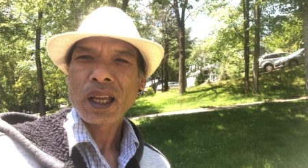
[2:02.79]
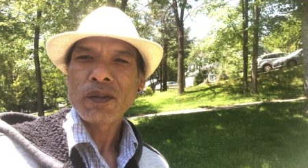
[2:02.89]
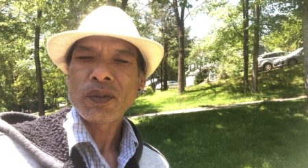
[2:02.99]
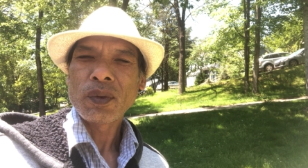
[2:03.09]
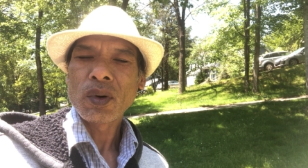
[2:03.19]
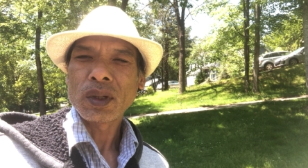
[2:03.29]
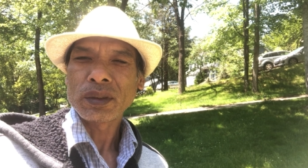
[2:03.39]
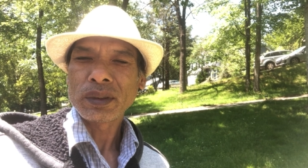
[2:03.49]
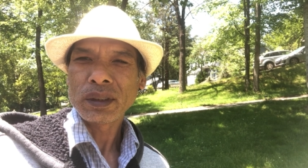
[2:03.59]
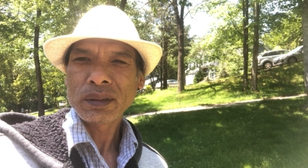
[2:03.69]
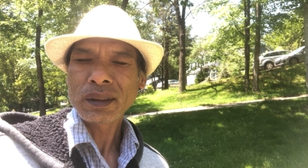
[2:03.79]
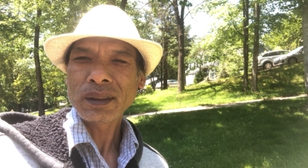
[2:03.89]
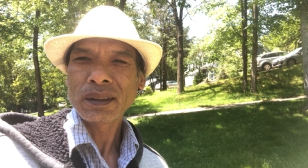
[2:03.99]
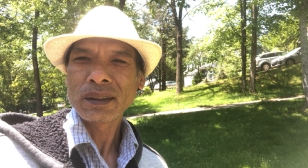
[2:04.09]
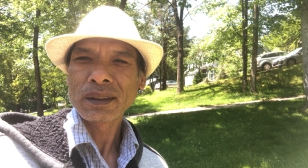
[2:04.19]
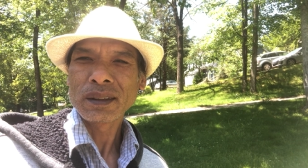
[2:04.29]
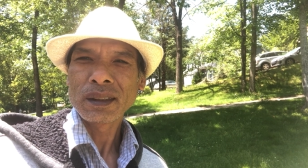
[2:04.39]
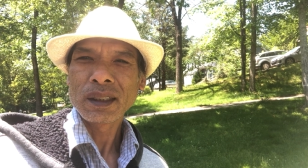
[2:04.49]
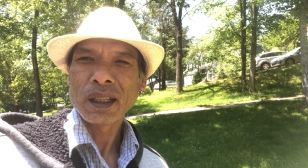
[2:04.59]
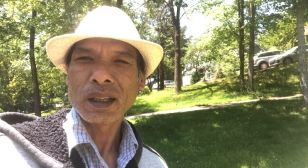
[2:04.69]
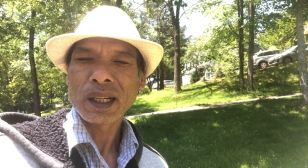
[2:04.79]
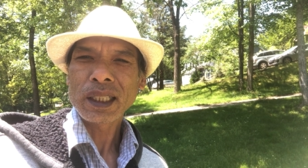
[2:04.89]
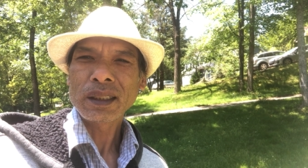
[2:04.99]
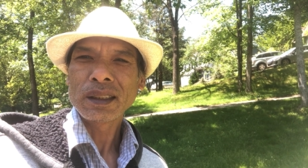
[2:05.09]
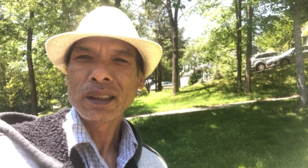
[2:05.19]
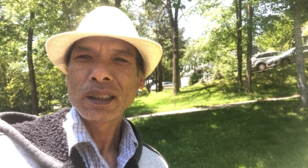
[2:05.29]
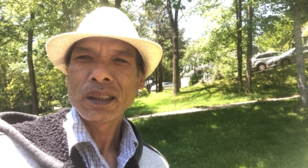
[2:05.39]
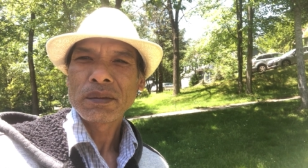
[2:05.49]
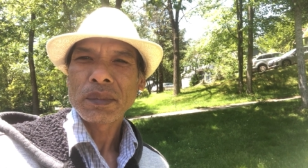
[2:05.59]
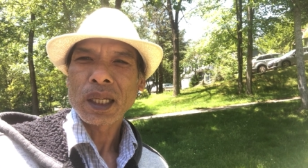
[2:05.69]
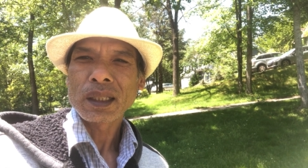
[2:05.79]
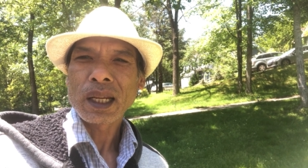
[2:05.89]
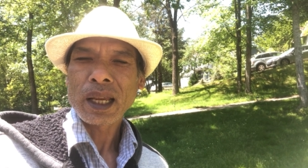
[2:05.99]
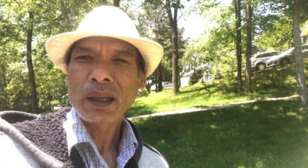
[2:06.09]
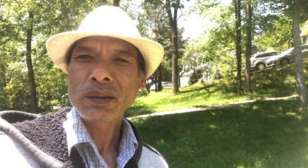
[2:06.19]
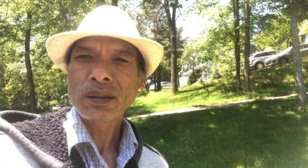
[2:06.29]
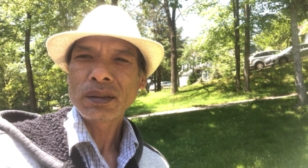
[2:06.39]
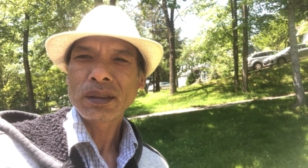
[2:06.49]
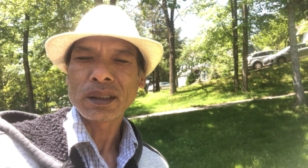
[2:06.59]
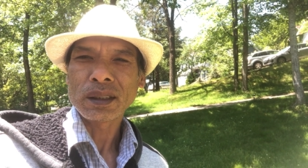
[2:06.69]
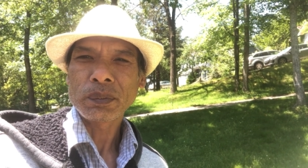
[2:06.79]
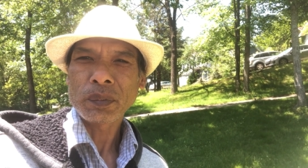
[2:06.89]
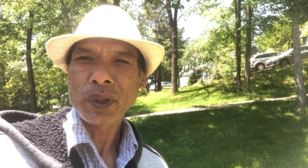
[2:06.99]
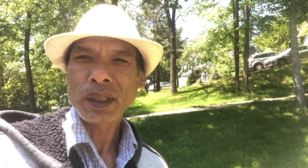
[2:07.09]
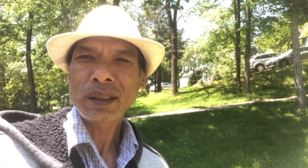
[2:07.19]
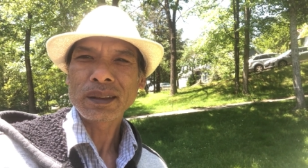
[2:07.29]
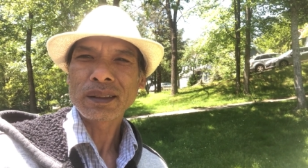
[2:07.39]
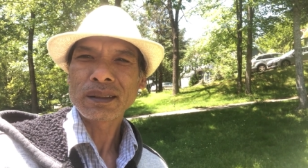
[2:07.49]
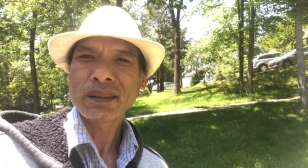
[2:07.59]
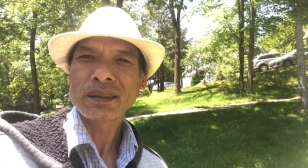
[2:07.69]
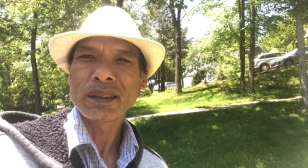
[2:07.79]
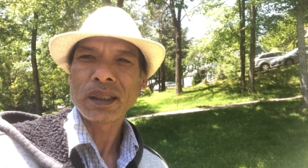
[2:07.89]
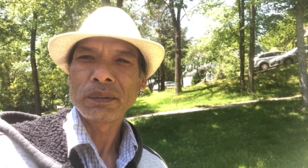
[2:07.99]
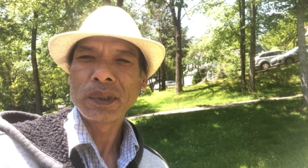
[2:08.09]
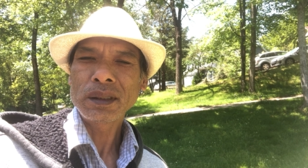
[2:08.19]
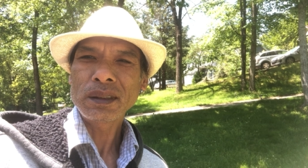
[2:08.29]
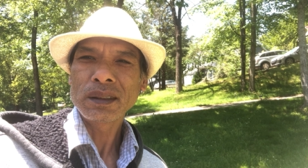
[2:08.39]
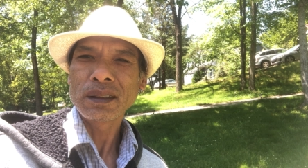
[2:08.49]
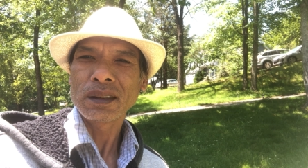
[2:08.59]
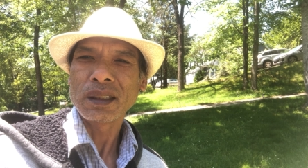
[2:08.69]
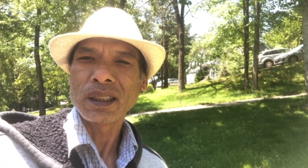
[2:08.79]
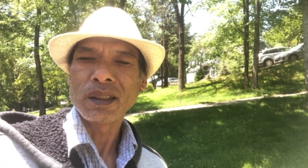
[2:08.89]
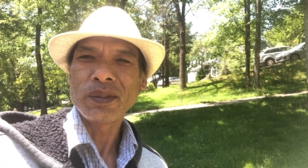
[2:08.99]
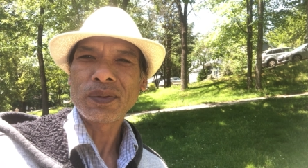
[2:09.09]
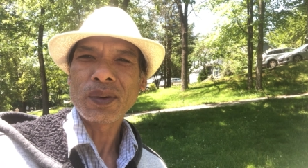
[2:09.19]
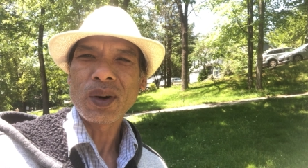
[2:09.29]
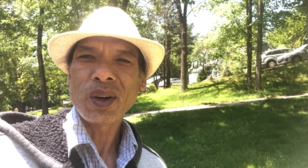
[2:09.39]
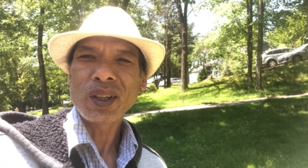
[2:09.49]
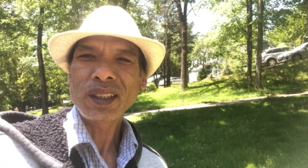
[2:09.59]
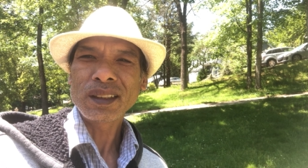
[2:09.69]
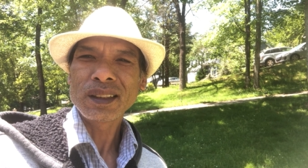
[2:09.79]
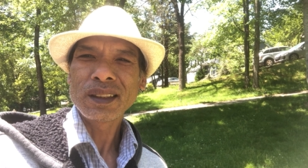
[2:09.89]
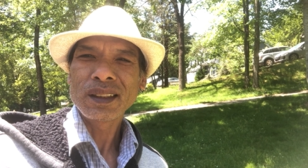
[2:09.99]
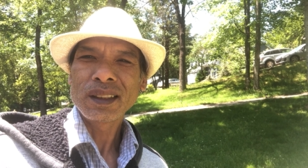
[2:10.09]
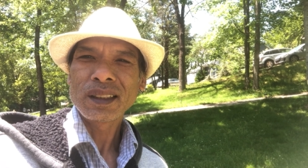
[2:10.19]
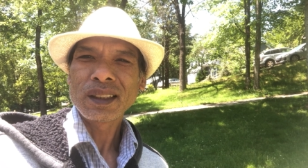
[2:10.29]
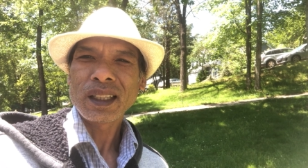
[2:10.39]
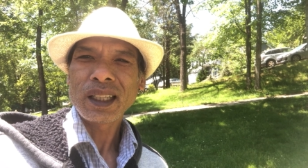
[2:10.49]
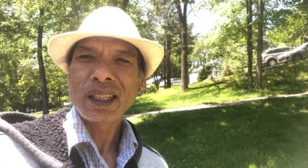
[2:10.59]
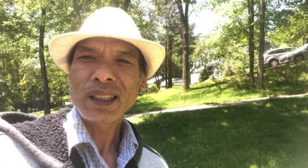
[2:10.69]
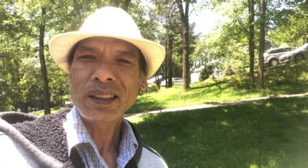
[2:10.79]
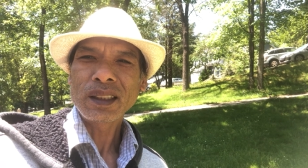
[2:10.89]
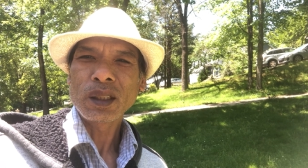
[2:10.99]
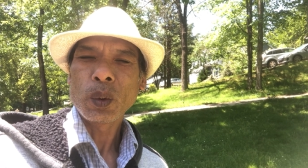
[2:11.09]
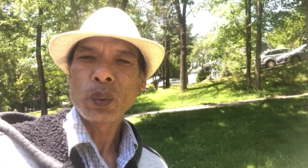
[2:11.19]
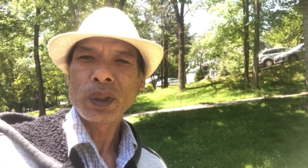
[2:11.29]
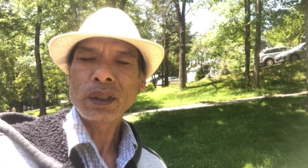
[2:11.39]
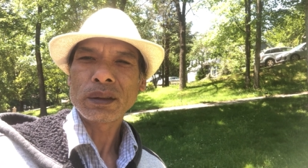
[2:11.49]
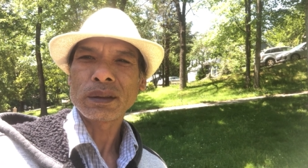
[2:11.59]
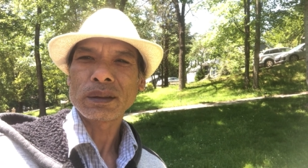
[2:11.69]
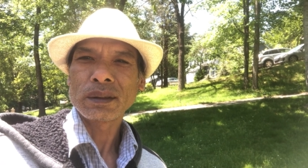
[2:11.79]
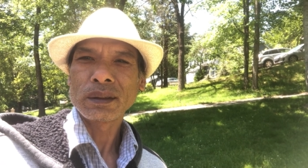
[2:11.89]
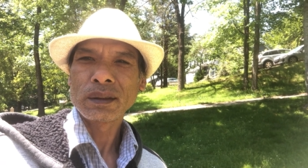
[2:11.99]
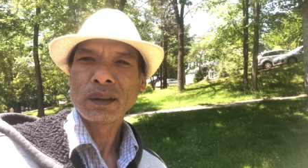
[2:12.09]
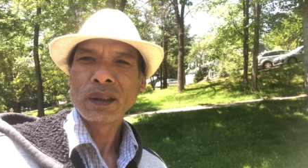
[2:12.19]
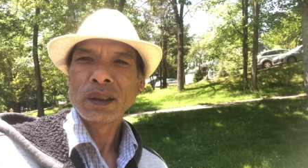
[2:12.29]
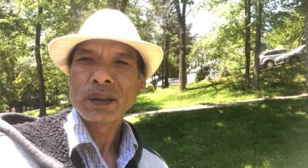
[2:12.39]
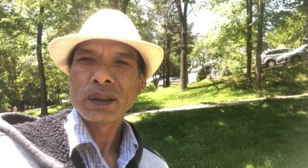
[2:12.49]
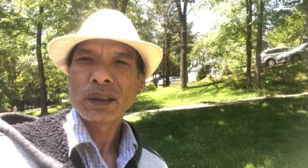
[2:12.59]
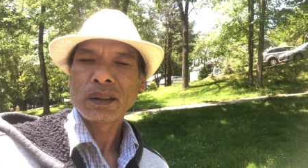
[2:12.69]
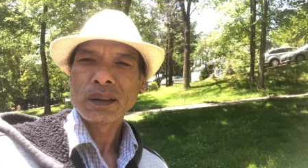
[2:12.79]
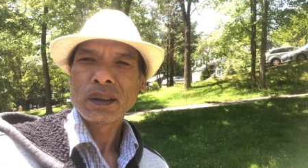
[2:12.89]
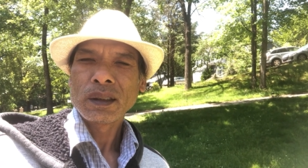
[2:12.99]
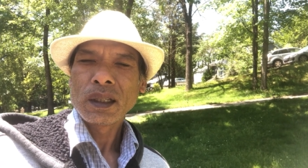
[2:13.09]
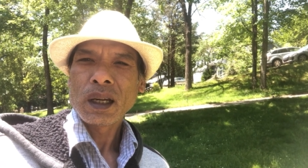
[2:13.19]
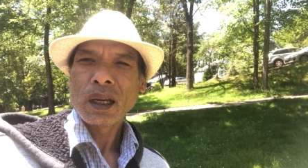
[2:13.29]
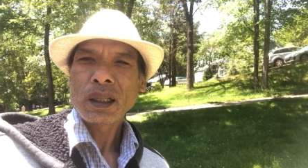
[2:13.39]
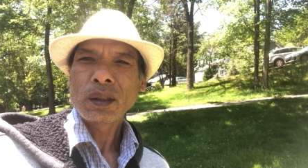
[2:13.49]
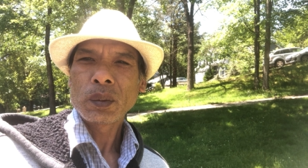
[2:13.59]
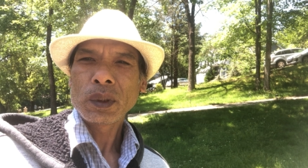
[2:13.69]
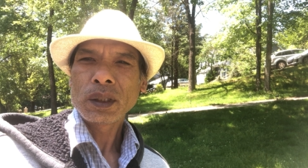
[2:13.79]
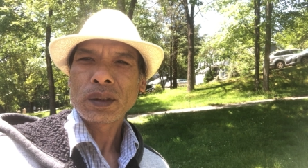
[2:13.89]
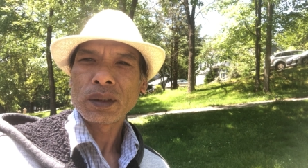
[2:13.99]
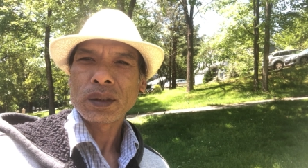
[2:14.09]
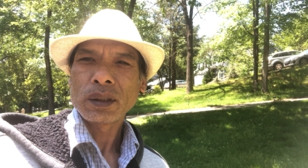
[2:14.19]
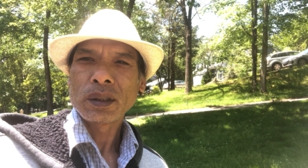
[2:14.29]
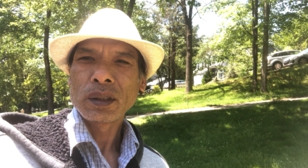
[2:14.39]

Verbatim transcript: have four seasons, all right? But now it's spring, summer, and fall, and winters. See, on the winter,